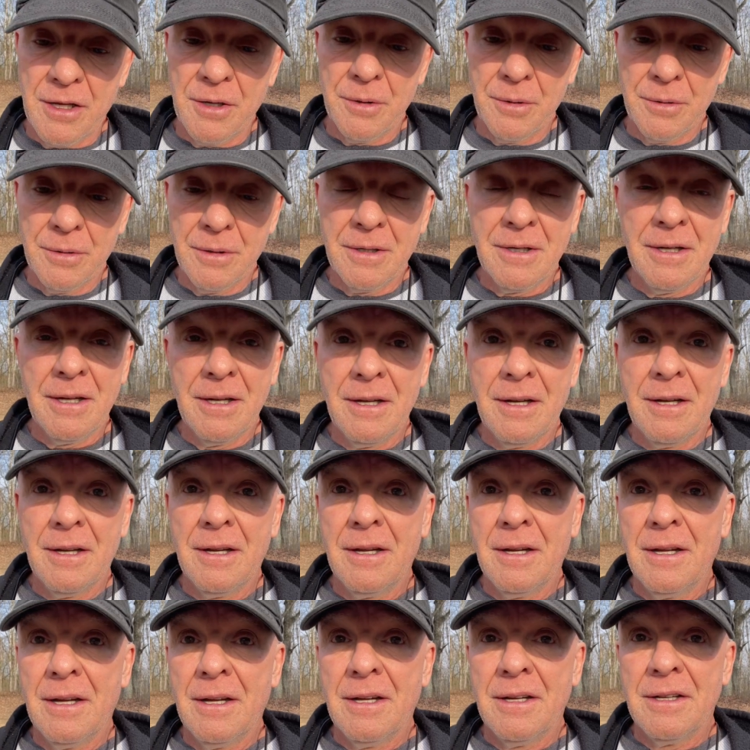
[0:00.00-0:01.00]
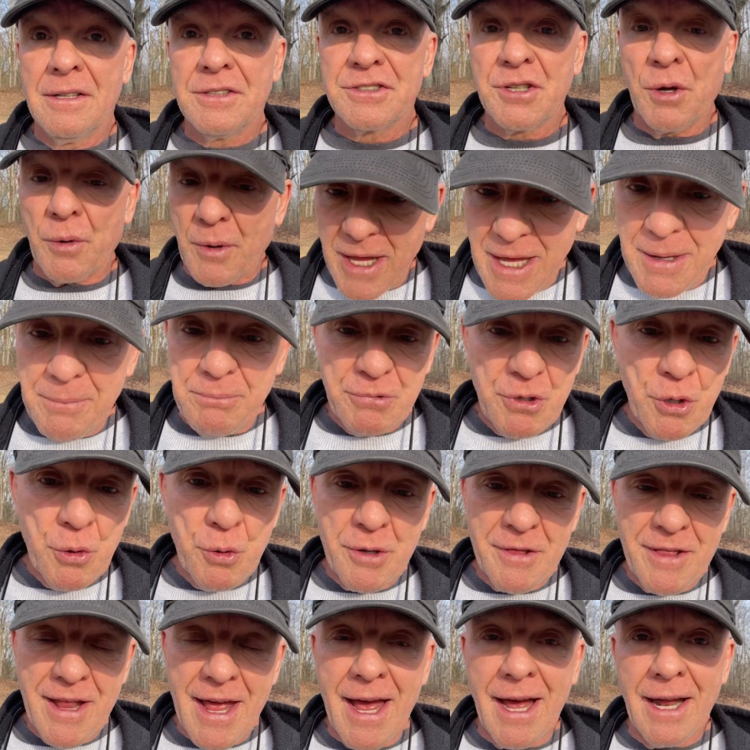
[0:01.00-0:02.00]
you. So keep
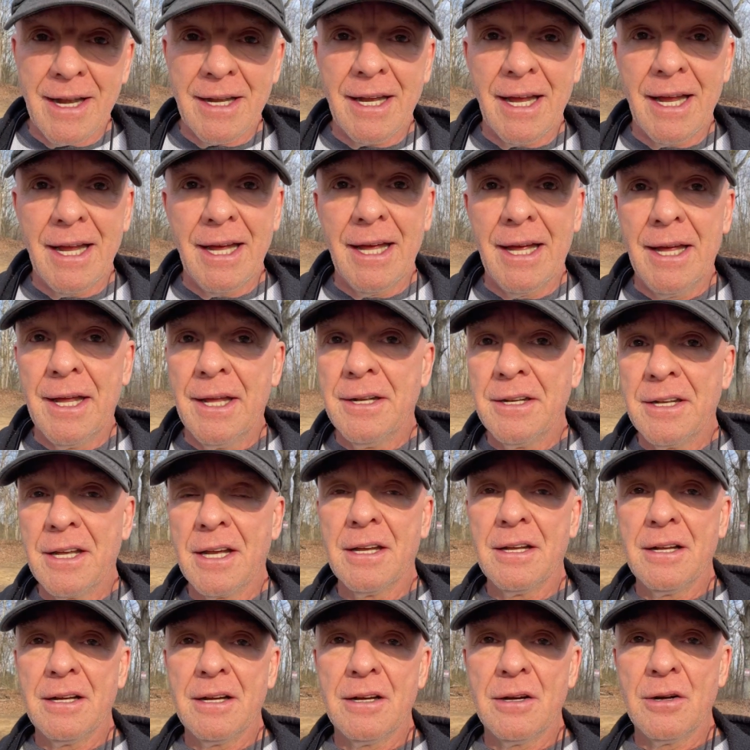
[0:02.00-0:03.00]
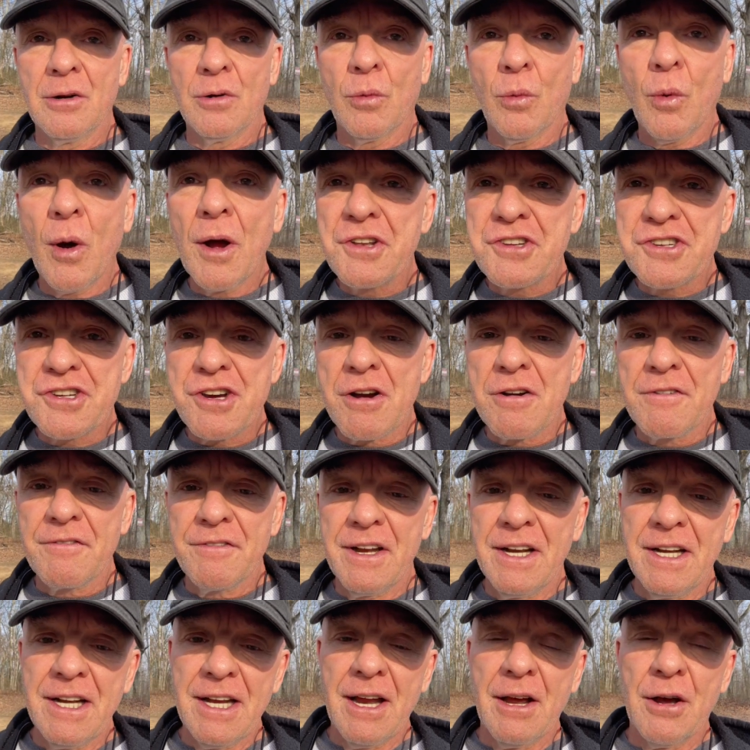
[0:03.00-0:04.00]
doing that and watch our
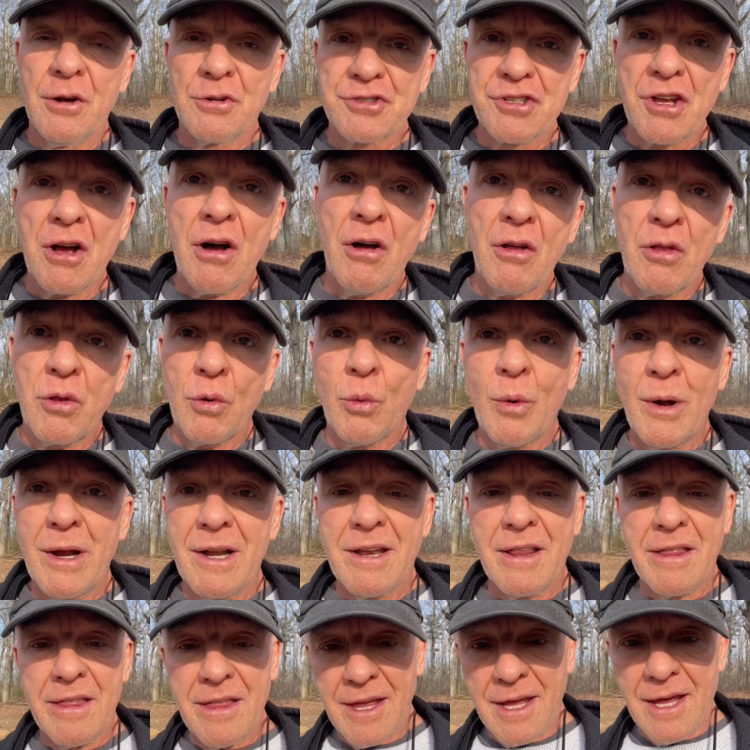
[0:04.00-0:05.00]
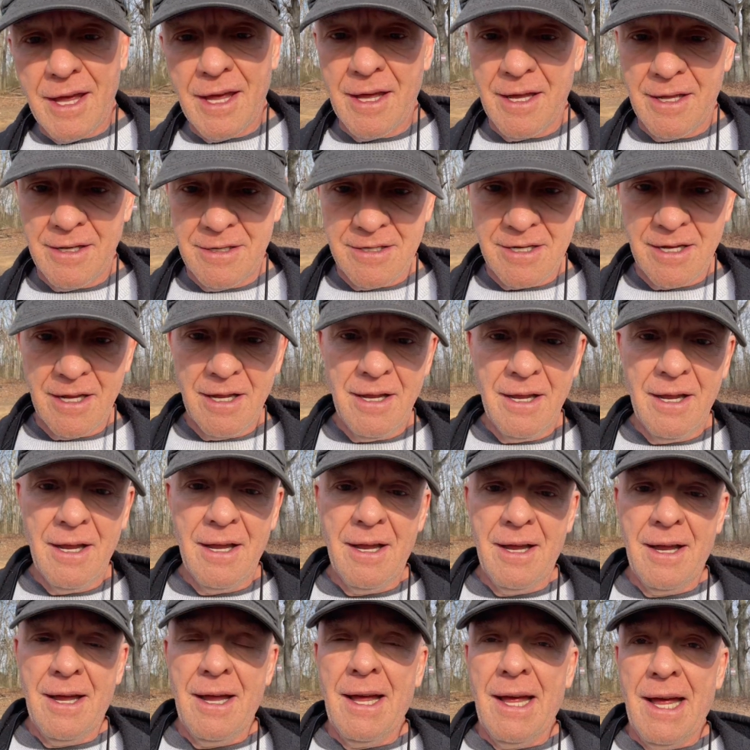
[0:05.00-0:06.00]
videos all the way to the end.
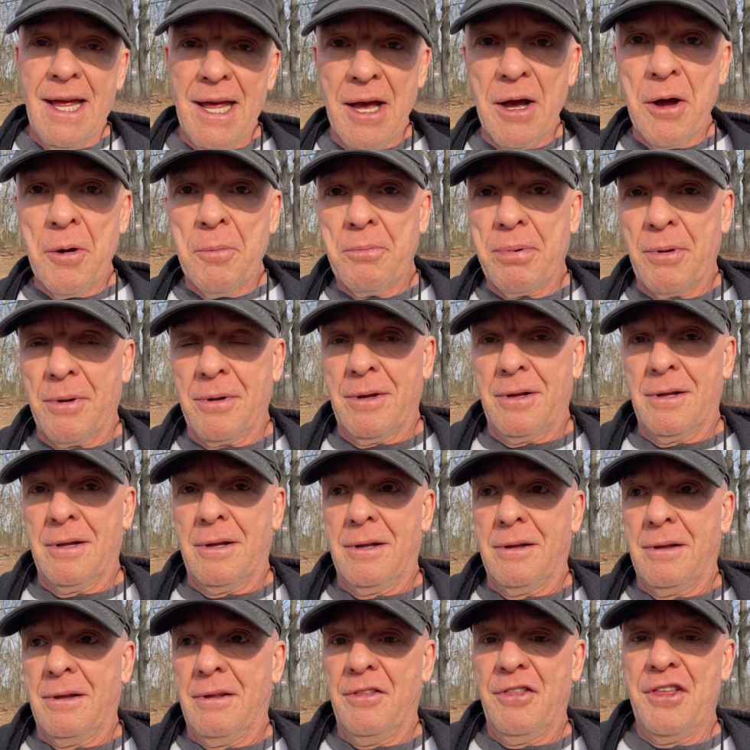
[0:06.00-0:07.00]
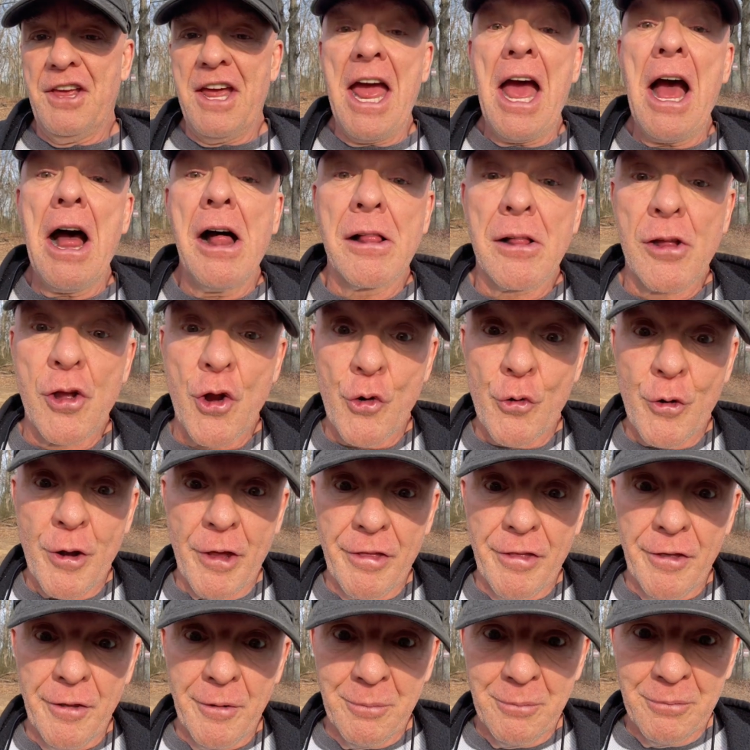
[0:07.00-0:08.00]
Help the
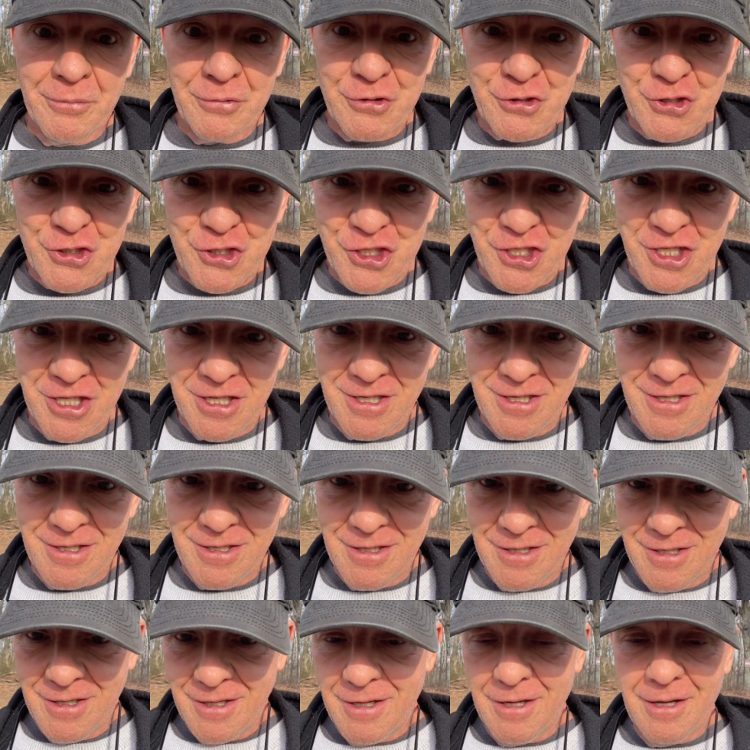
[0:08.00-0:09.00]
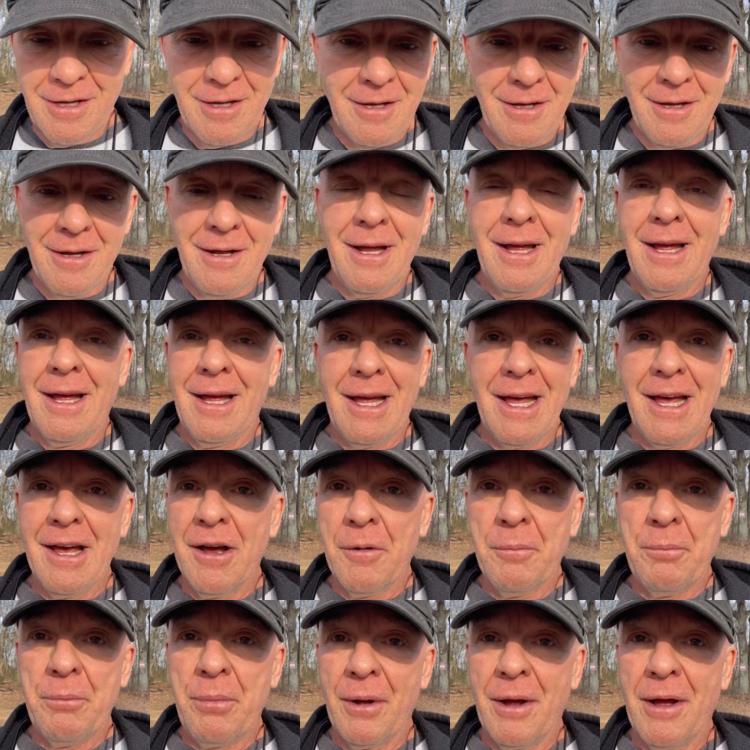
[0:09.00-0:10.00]
algorithms.
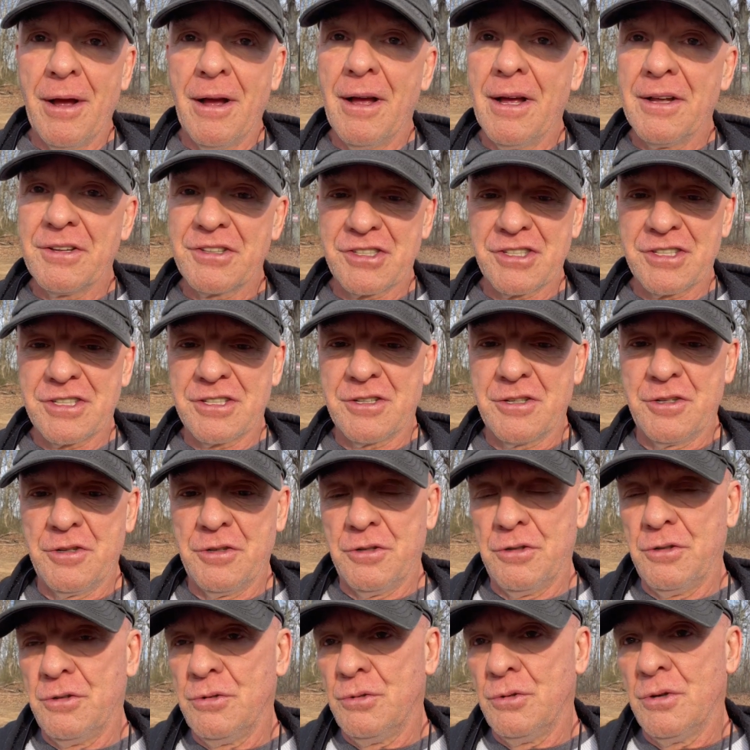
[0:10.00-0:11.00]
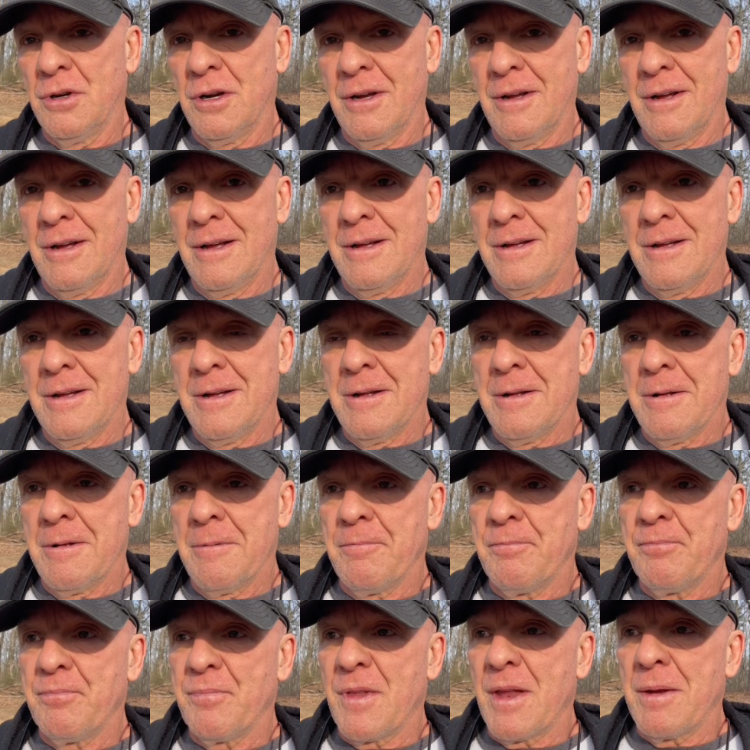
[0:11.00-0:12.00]
Help us to
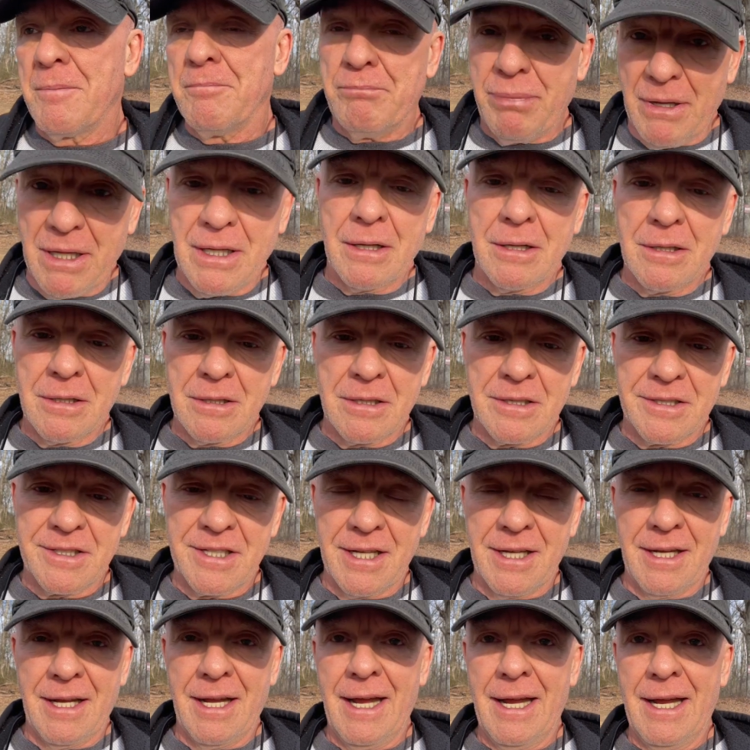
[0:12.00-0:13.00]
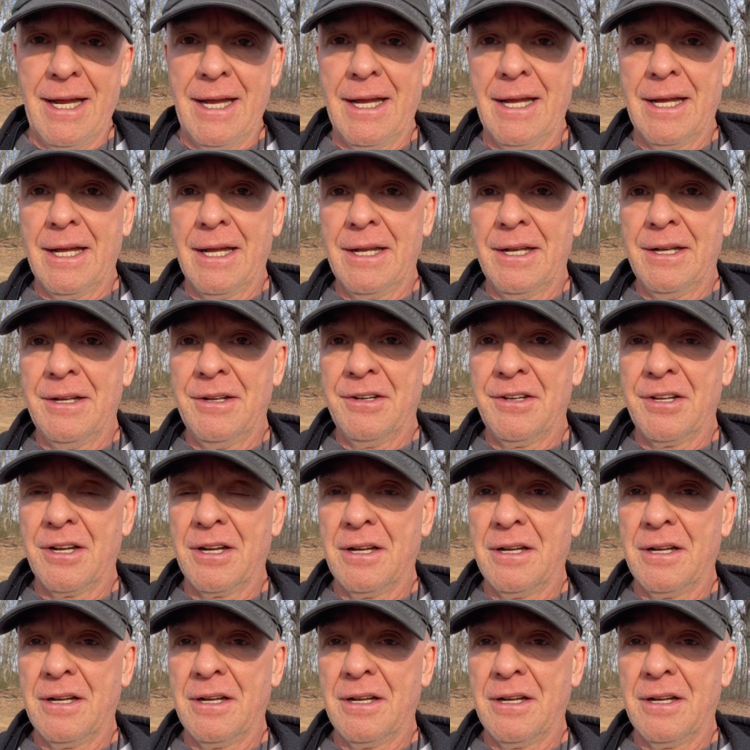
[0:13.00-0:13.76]
build and